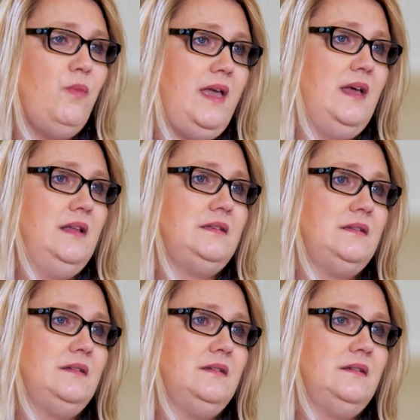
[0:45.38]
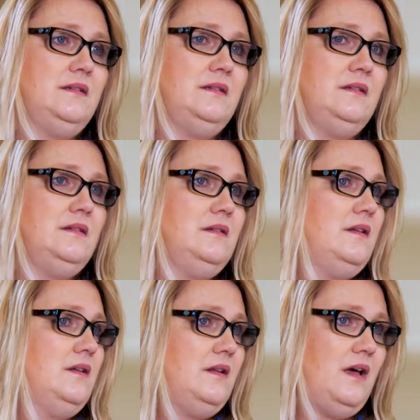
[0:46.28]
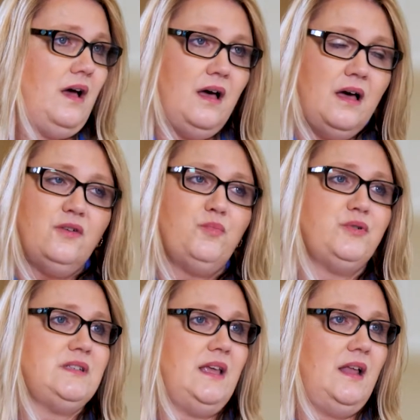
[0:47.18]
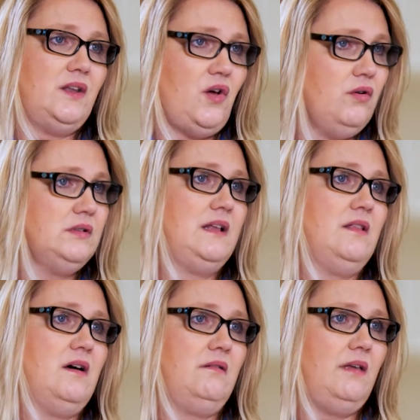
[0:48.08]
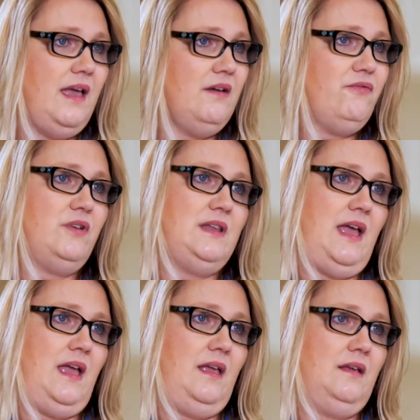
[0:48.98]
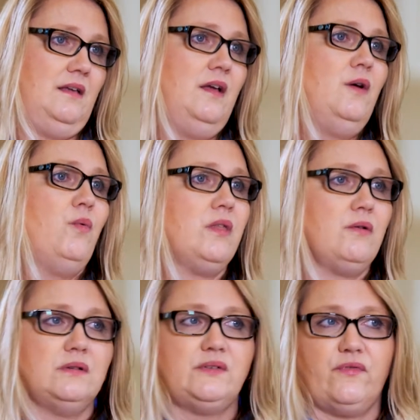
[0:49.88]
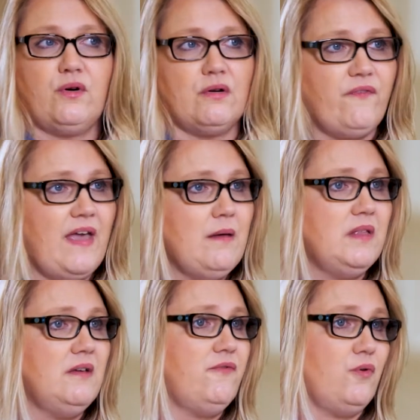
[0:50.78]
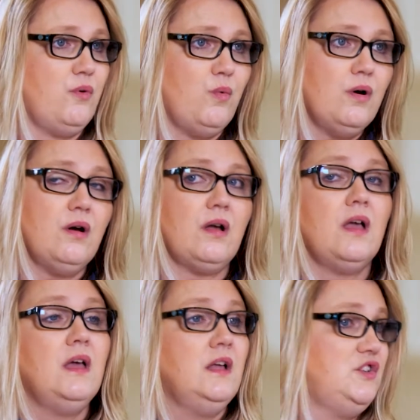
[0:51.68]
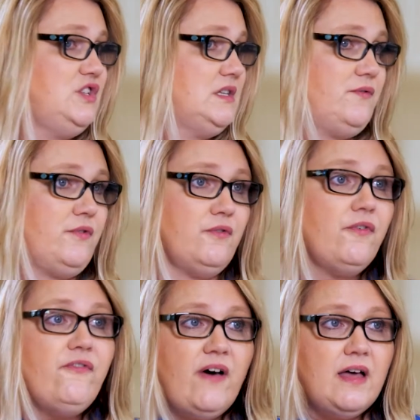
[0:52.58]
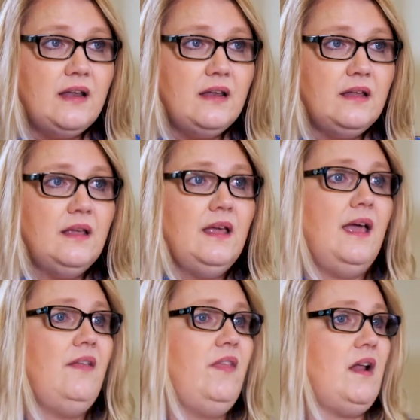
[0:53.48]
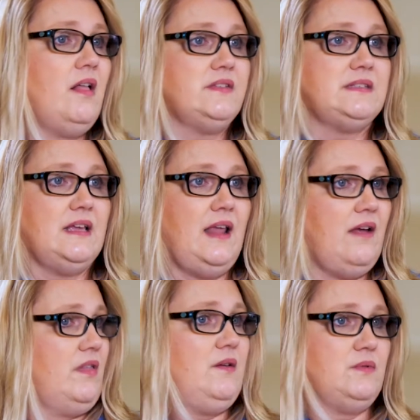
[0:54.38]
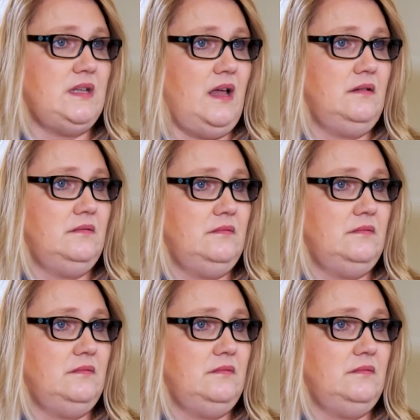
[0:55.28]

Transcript: went 100% all day long, every day, whether it was for her family, for work, just for fun, and then all of a sudden everything was done.